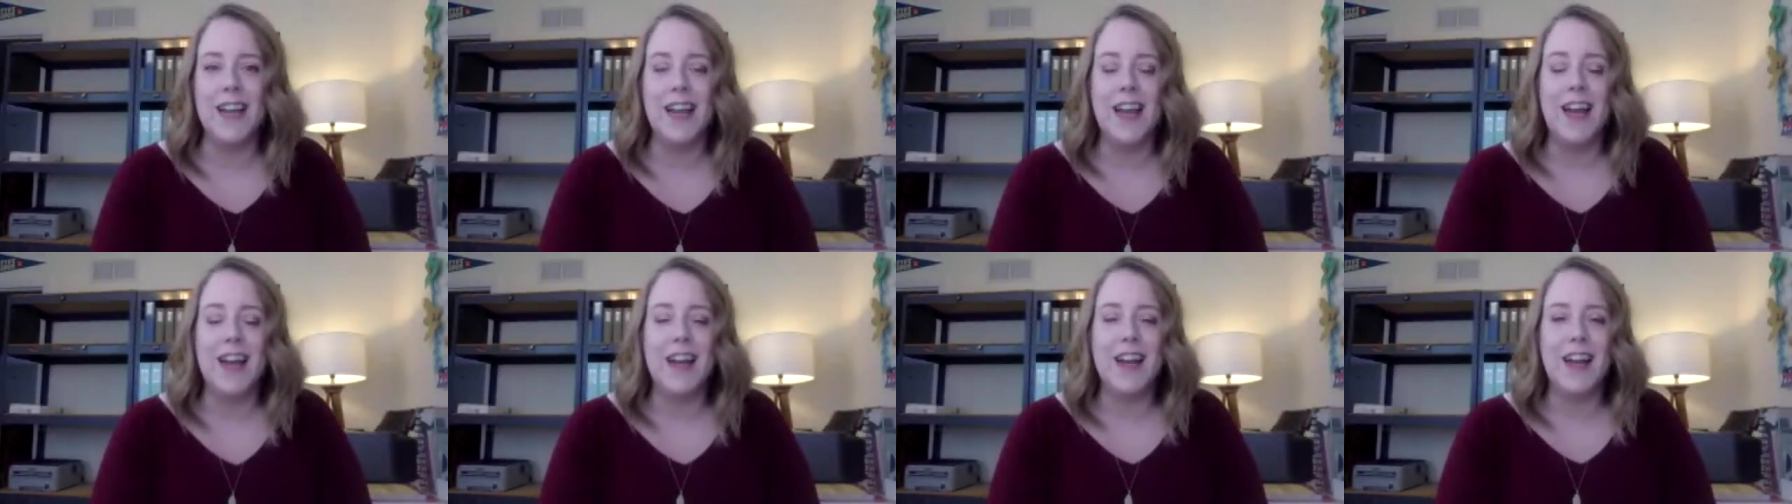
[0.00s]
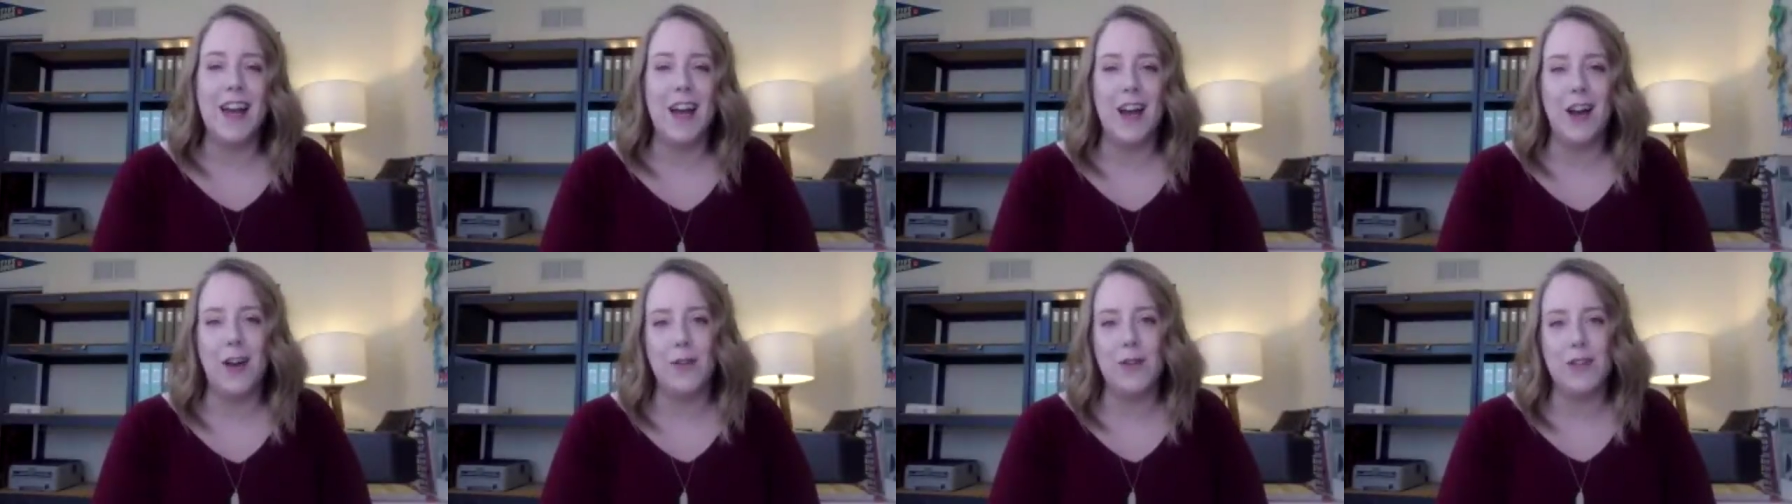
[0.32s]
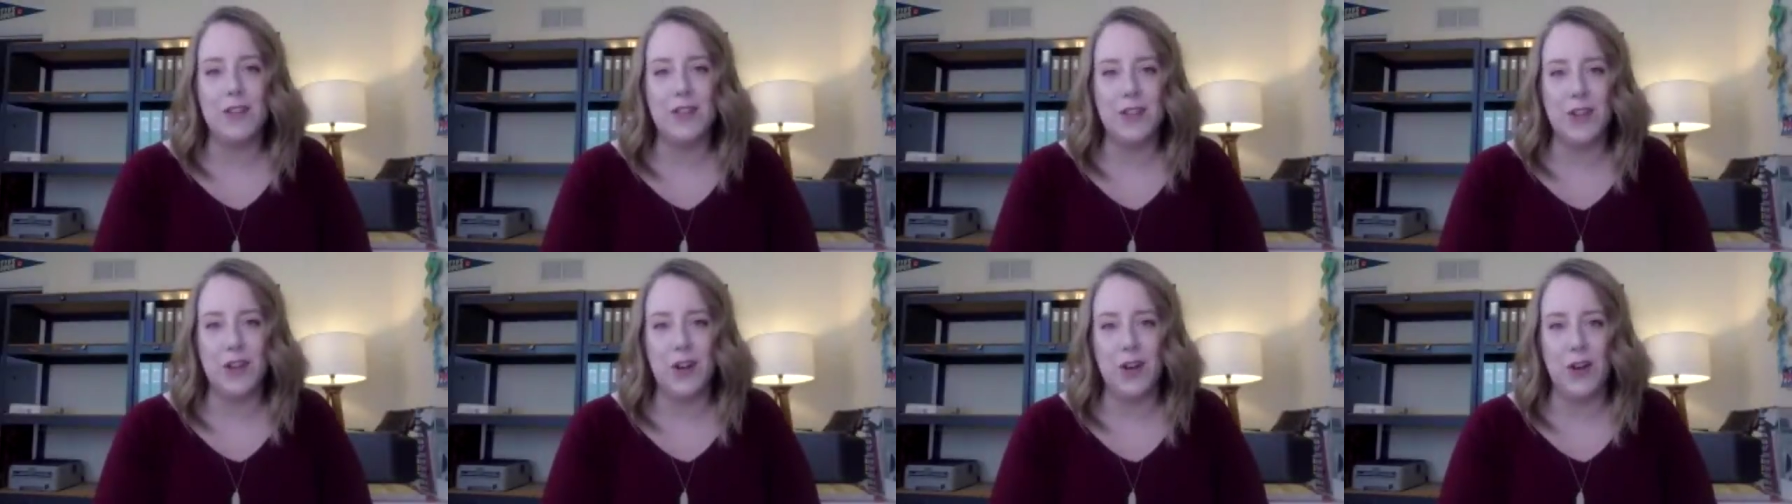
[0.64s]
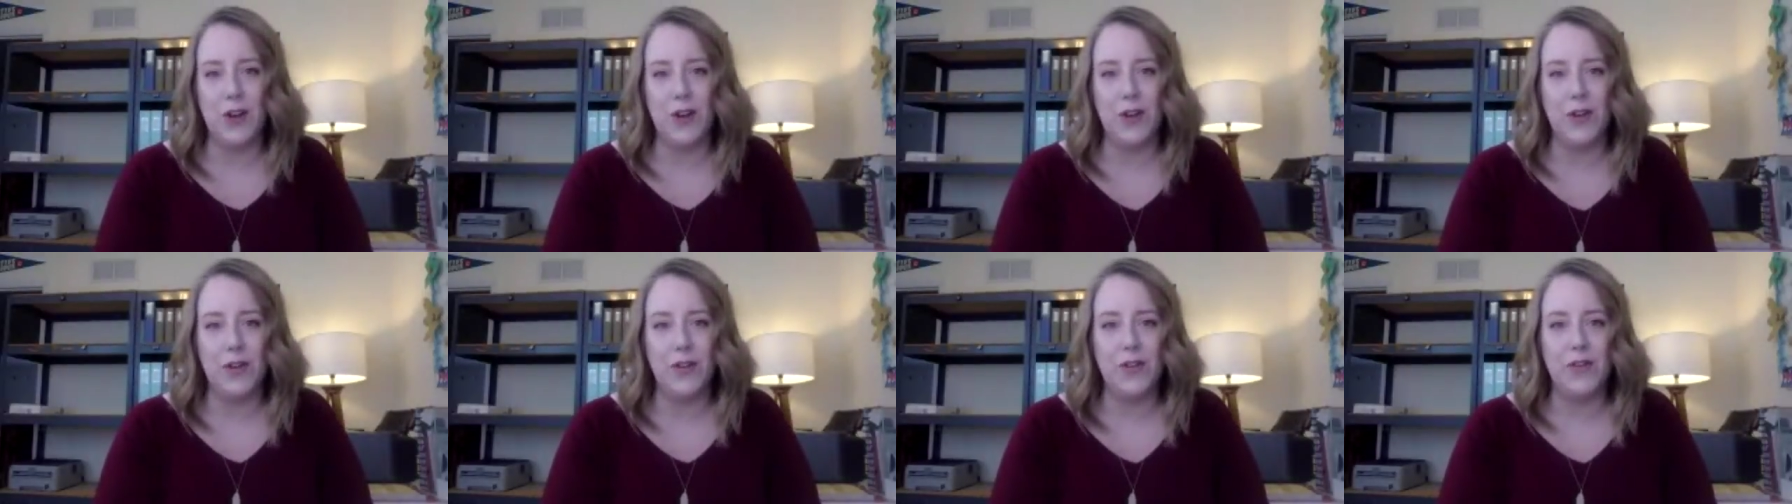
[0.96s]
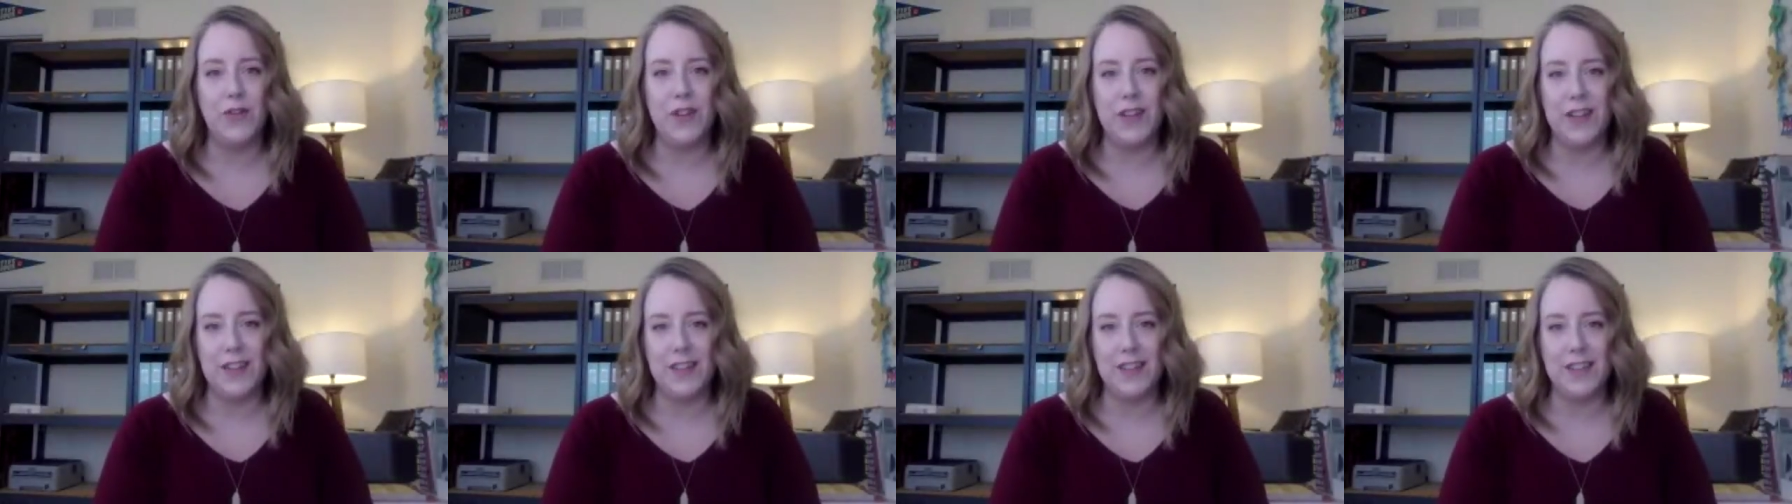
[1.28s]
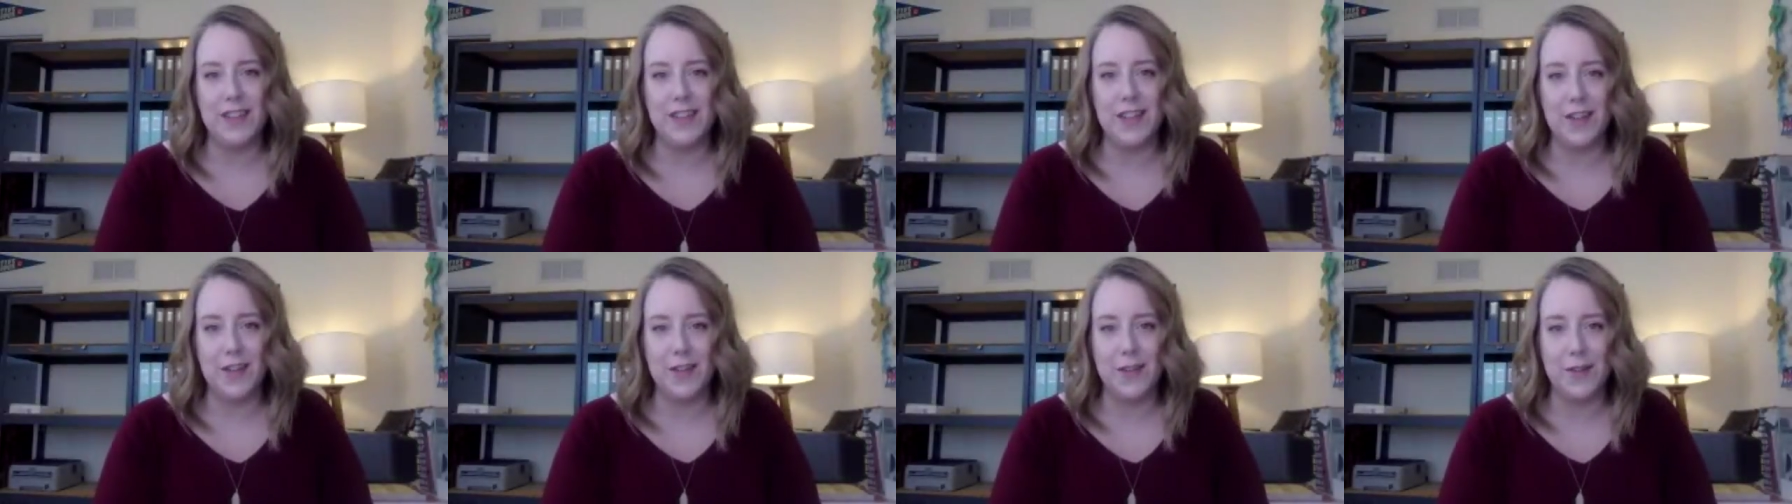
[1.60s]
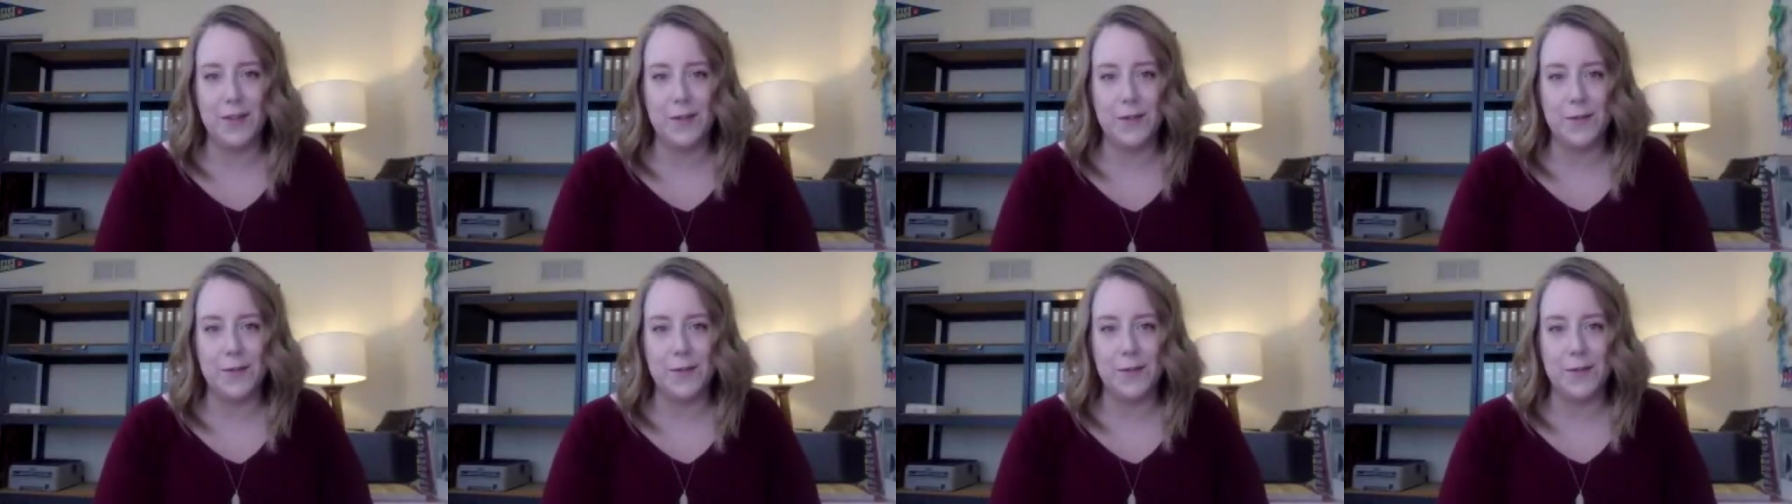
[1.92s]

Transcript: and how it's all fitting together.